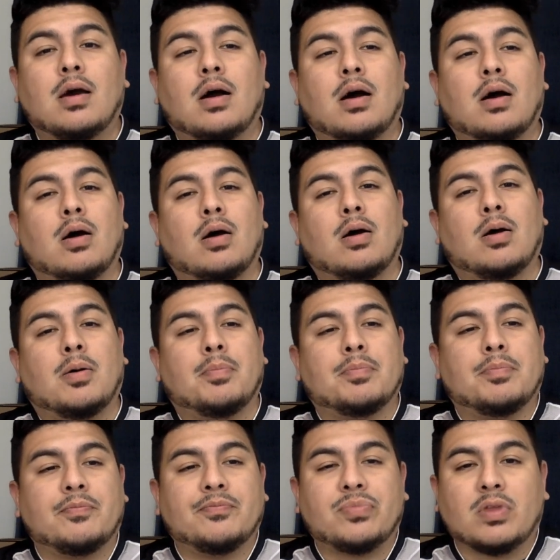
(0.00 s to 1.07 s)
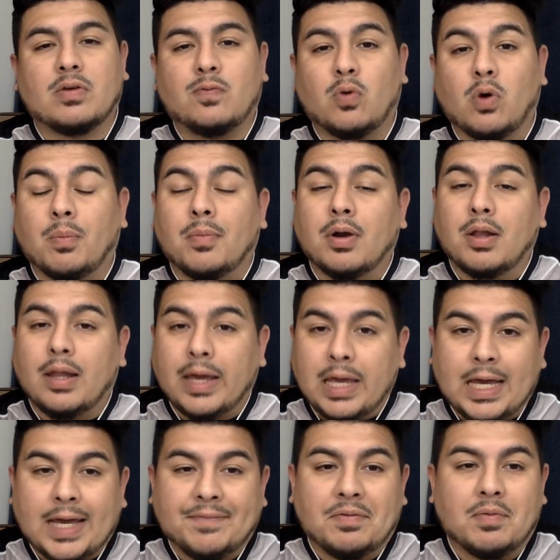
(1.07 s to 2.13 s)
former light
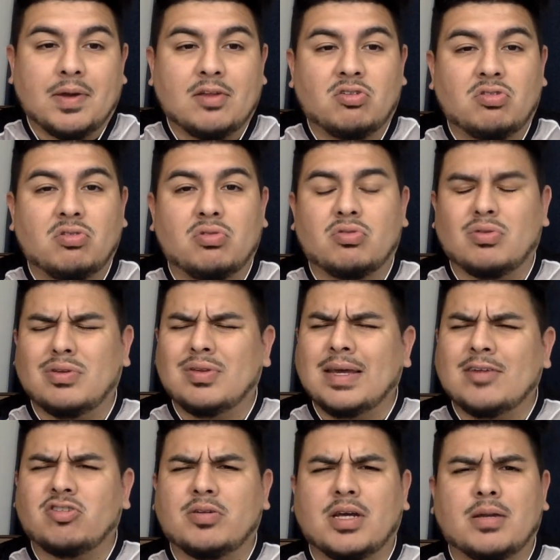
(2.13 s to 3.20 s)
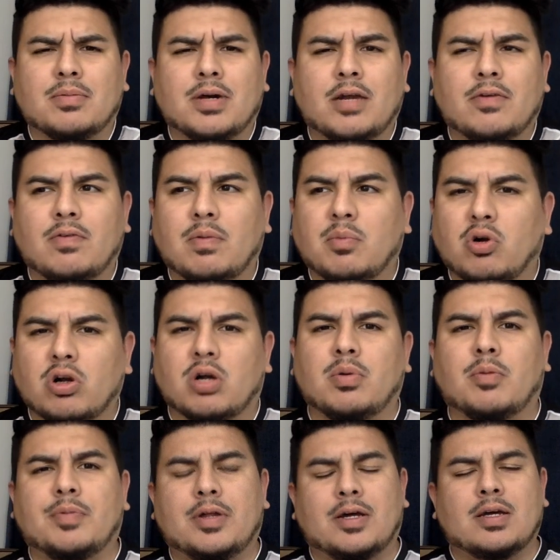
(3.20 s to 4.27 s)
heavyweight too, so it's actually kind of
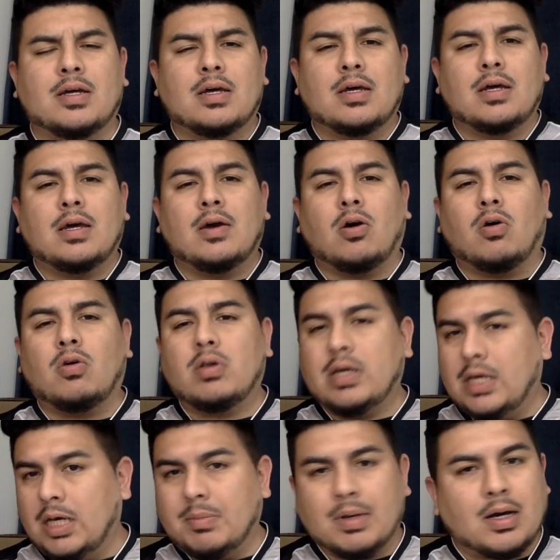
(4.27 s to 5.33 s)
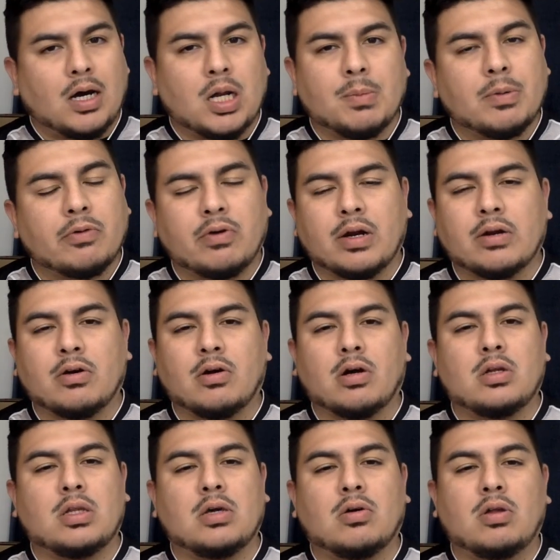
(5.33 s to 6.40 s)
remarkable. But only him and Conor McGregor
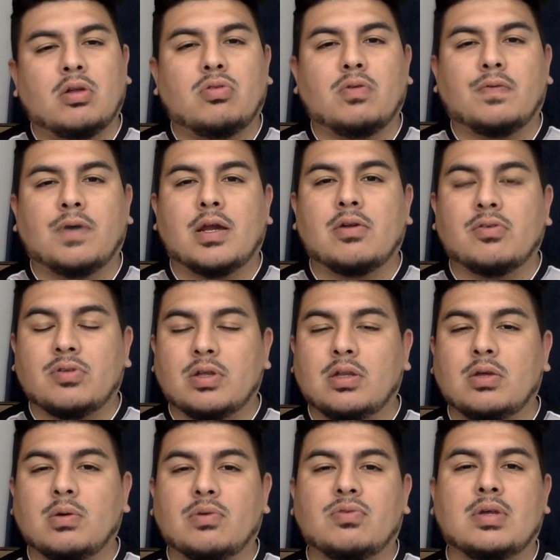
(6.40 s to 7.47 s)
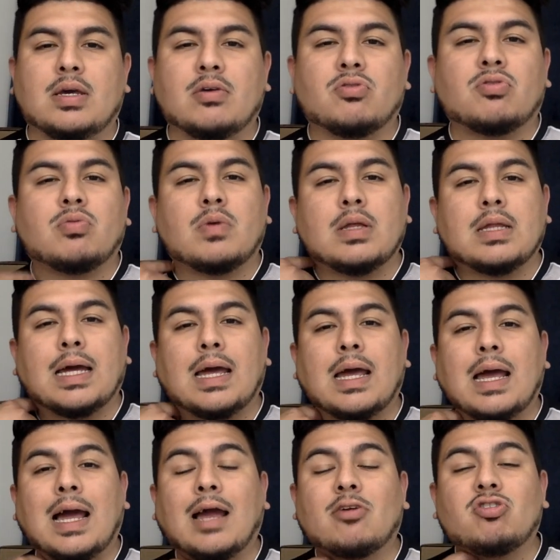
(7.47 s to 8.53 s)
are the only two fighters in UFC history
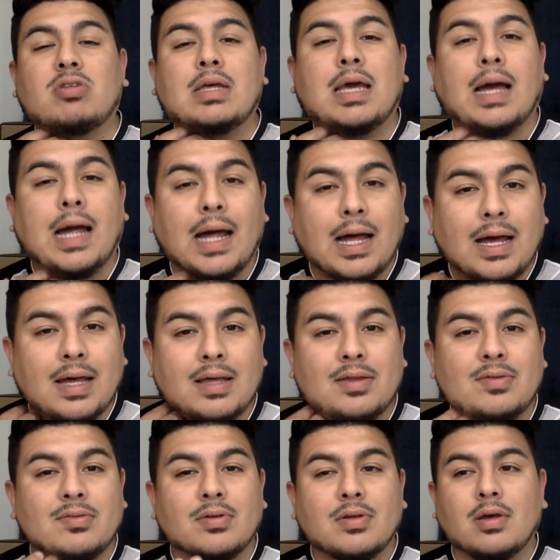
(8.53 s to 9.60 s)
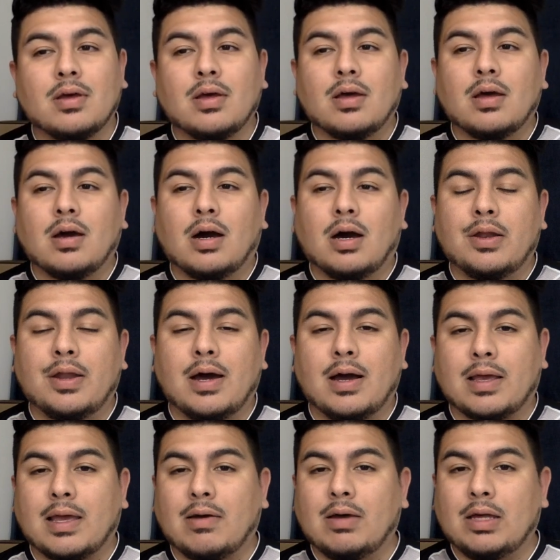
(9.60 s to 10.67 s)
that actually has a
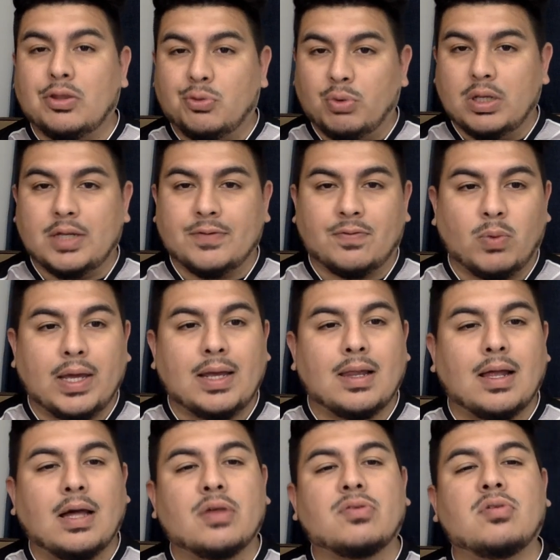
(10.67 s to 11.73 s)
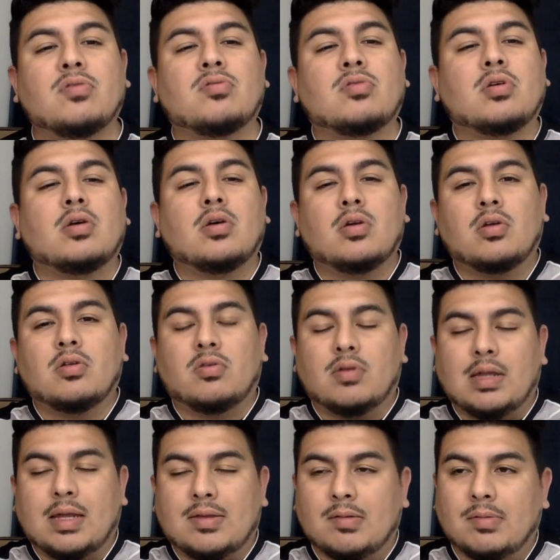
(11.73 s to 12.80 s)
knockout in 3 different weight classes. So
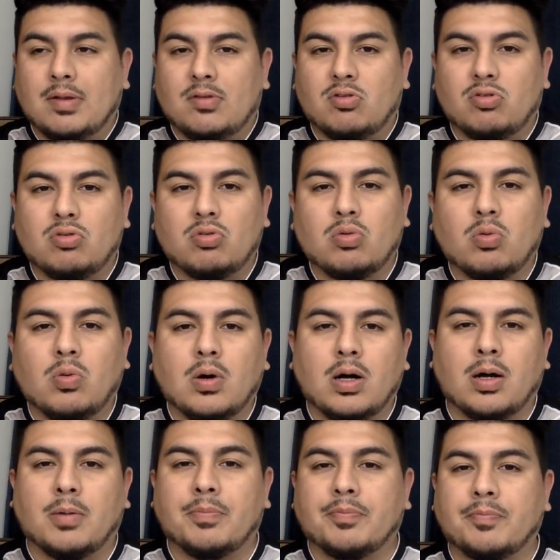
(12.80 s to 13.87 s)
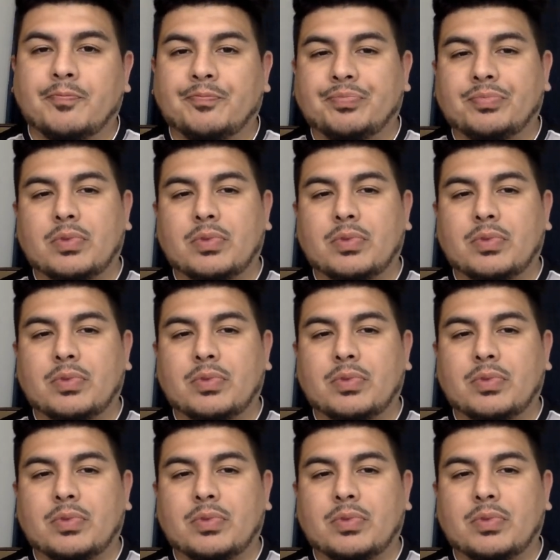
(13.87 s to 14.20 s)
that's something to,